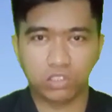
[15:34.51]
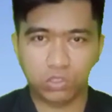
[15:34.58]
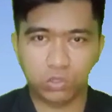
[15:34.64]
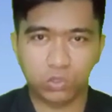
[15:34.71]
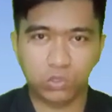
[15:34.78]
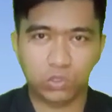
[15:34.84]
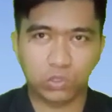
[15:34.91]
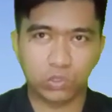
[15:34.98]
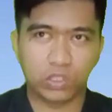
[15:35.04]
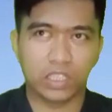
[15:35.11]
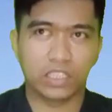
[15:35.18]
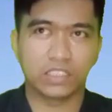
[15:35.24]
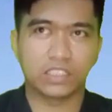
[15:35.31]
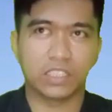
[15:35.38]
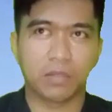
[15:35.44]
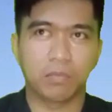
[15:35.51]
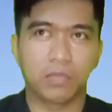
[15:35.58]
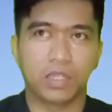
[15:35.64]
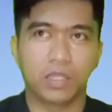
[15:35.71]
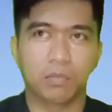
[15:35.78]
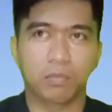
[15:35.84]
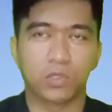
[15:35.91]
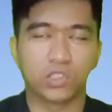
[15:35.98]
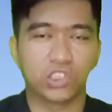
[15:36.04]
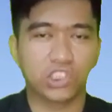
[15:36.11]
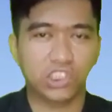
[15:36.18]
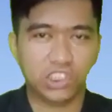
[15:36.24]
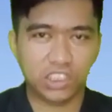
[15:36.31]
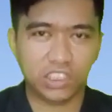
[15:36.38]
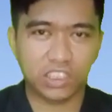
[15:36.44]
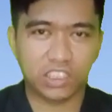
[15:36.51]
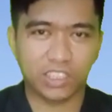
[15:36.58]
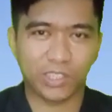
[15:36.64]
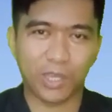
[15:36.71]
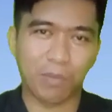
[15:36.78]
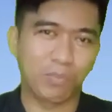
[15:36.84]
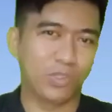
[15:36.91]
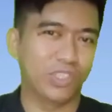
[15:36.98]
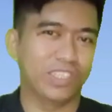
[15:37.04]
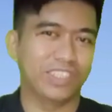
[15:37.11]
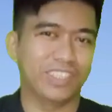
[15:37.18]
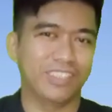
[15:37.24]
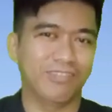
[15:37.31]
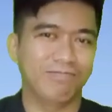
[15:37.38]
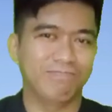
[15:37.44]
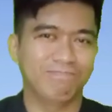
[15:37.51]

do to get some position in the community.